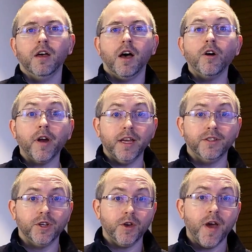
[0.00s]
All right,
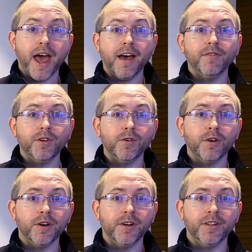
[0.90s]
so you have
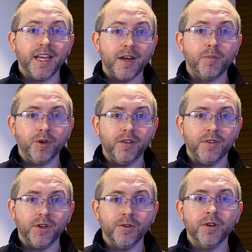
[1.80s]
your data point of
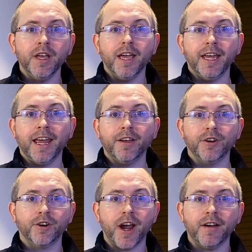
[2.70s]
view, and now you're
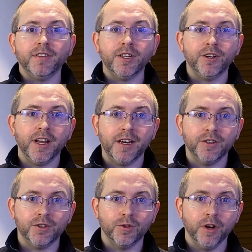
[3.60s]
crafting your data
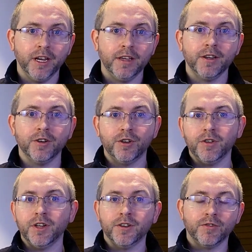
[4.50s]
story. You're
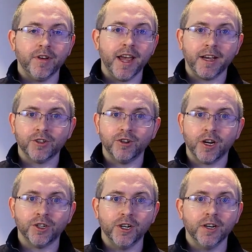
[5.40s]
doing your 3-act
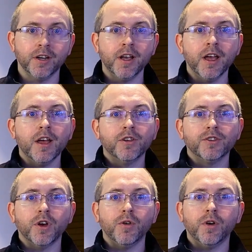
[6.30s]
structure.
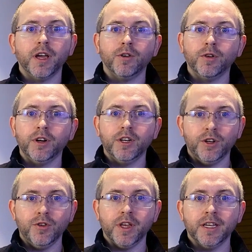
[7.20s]
So in order to
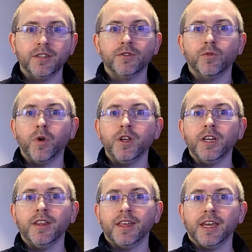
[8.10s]
do this, what you
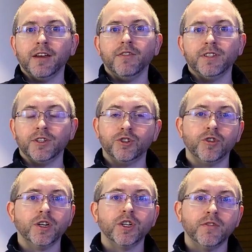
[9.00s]
need to think of is the
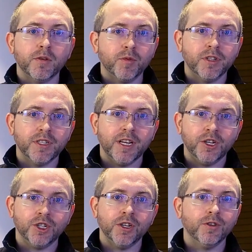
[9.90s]
structure of your
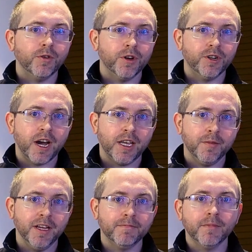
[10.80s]
presentation or your
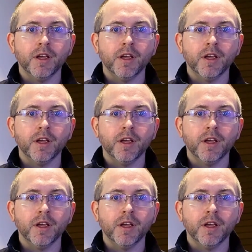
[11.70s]
document.